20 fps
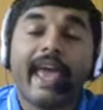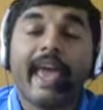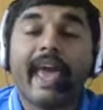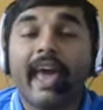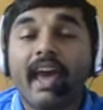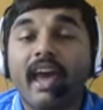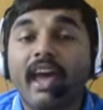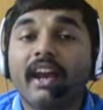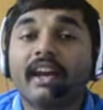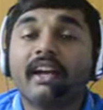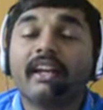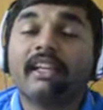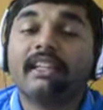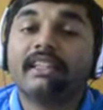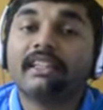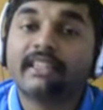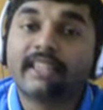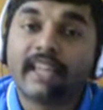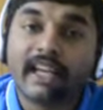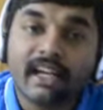and
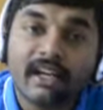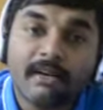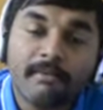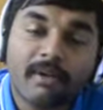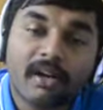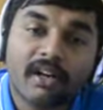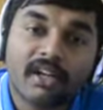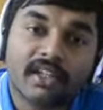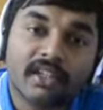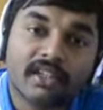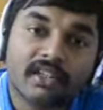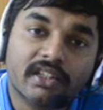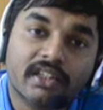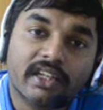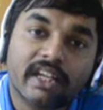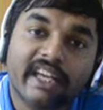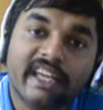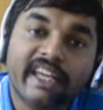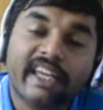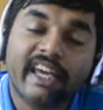the second particle
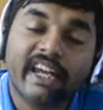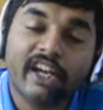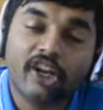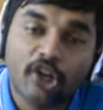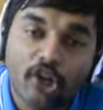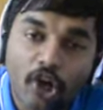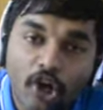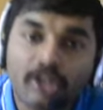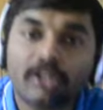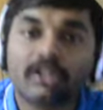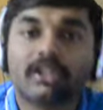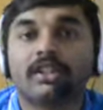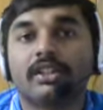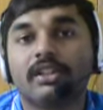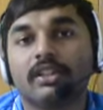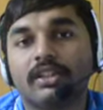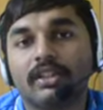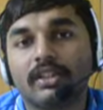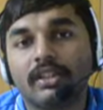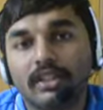cannot
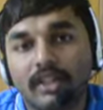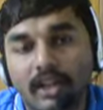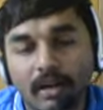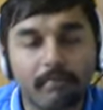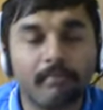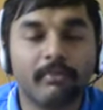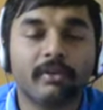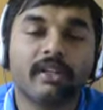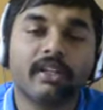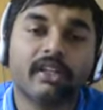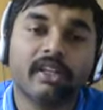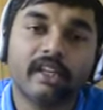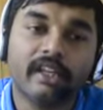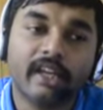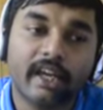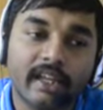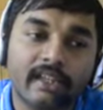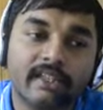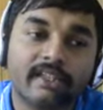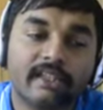come
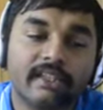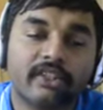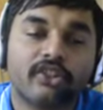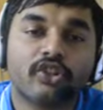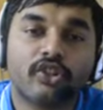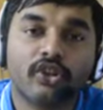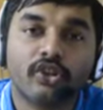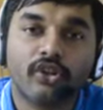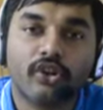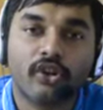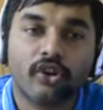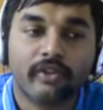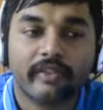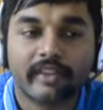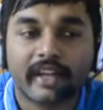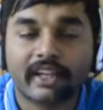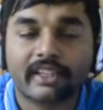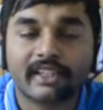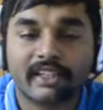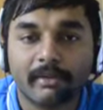and sit on
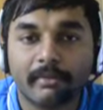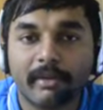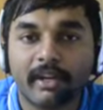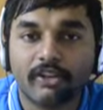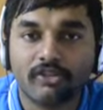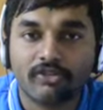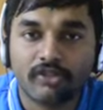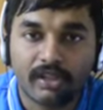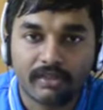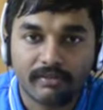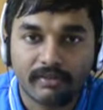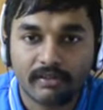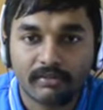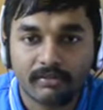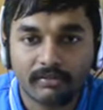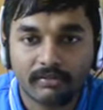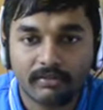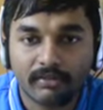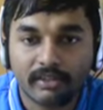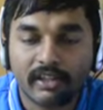that same energy level.
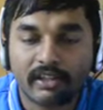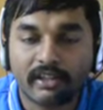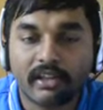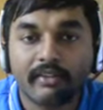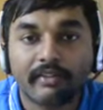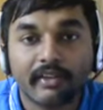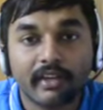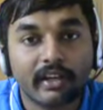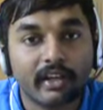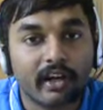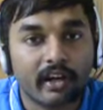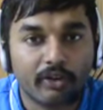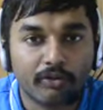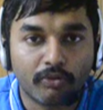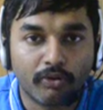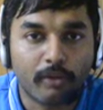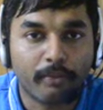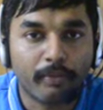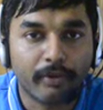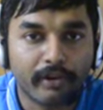Okay, they are very
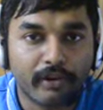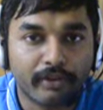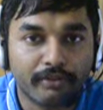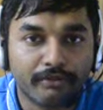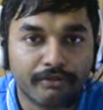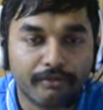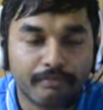uncooperative.